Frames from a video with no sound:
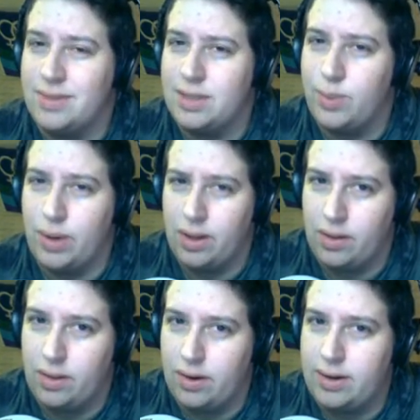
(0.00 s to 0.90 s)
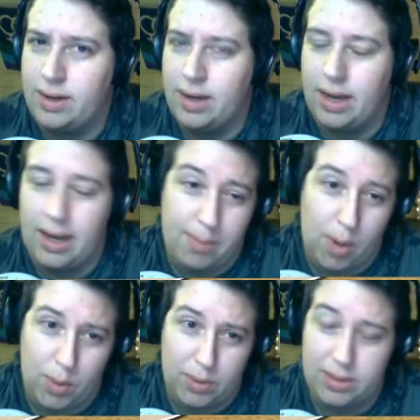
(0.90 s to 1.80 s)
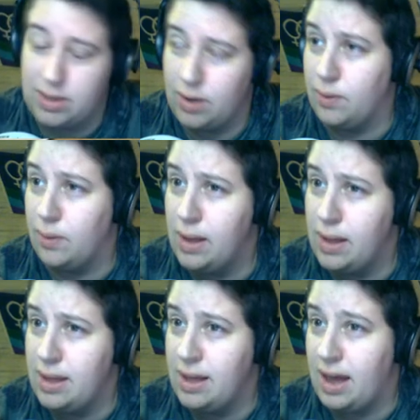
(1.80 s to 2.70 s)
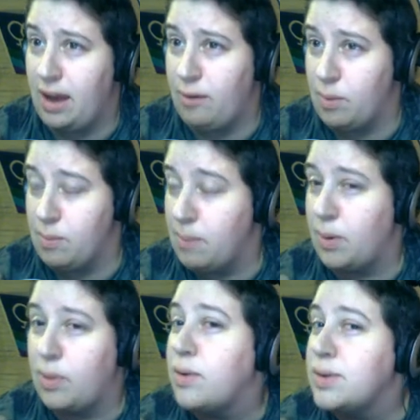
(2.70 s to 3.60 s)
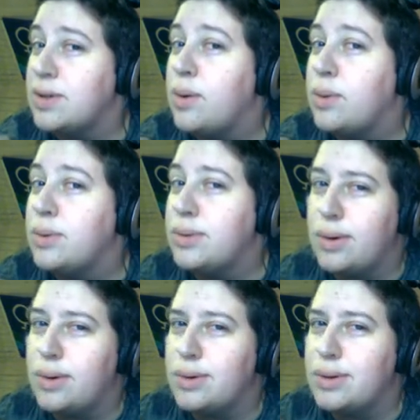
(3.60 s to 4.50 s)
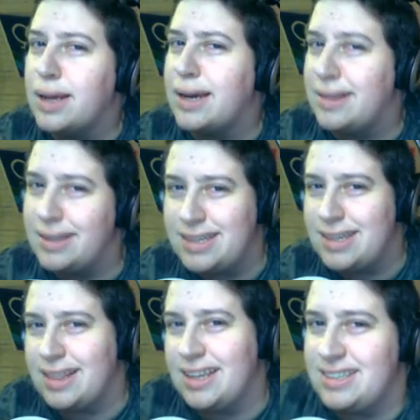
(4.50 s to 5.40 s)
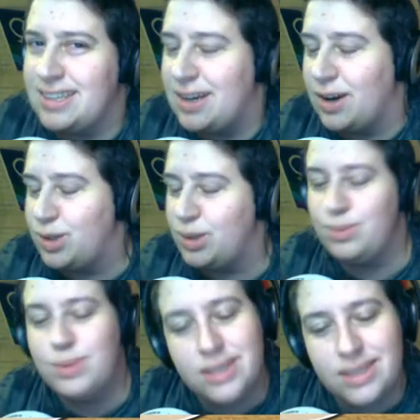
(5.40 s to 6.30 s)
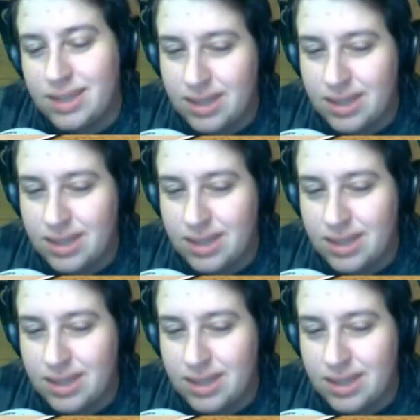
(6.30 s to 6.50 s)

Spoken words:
spoiler alert, I'm old, so I remember those old, like Lizzie the Leslie cartoons.